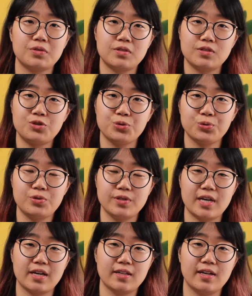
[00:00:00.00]
shorter
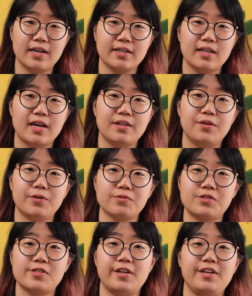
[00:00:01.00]
neckline and long
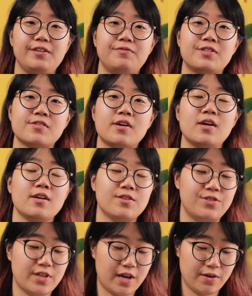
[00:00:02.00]
sleeves.
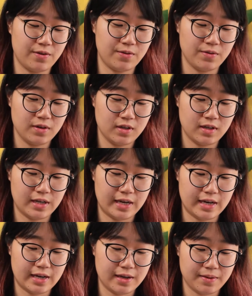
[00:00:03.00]
So
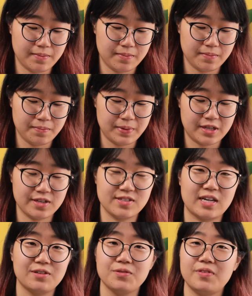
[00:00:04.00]
because
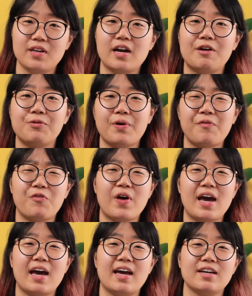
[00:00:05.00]
I don't think I'll
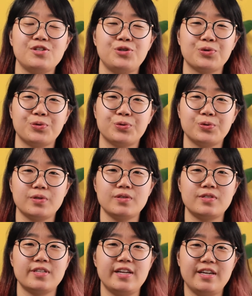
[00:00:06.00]
wear short
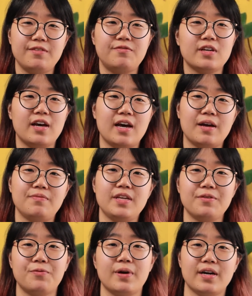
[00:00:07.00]
sleeved
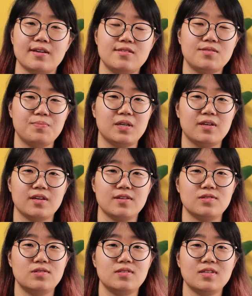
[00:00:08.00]
knitwears,
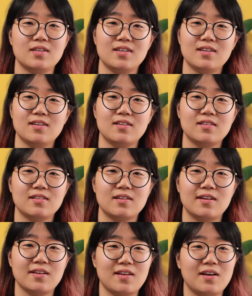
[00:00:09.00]
because
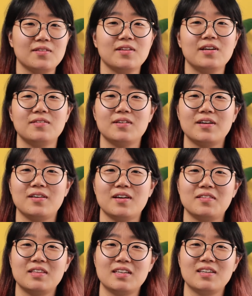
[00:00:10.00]
I don't know, I
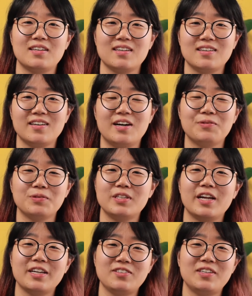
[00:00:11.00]
think I would
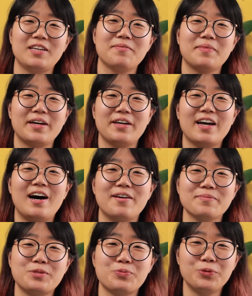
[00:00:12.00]
like to keep my
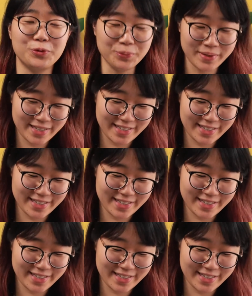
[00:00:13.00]
arms warm.